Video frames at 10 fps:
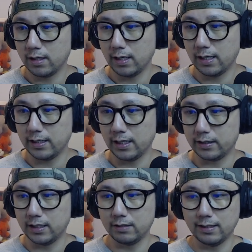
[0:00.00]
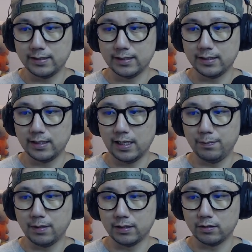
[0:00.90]
And here, DLSS
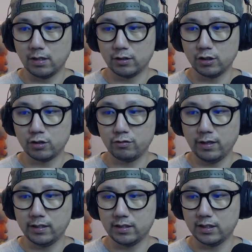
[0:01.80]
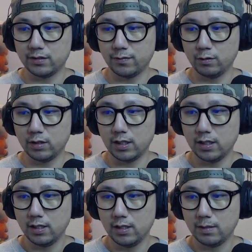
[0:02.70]
enabler. So i just create this
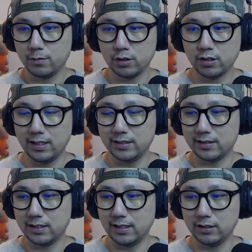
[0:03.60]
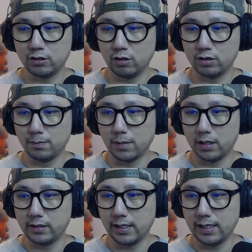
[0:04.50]
folder. Just going to install the
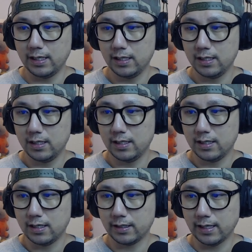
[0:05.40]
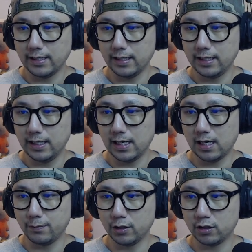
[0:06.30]
mod there. Okay, and then here,
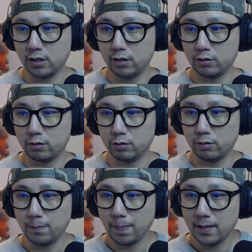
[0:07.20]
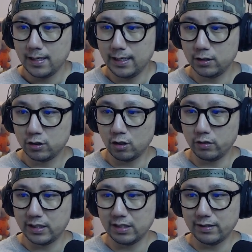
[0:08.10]
I'm just going to install
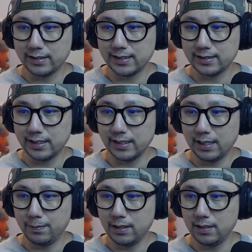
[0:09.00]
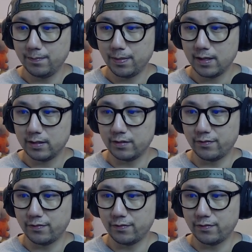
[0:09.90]
DLSS enabler, the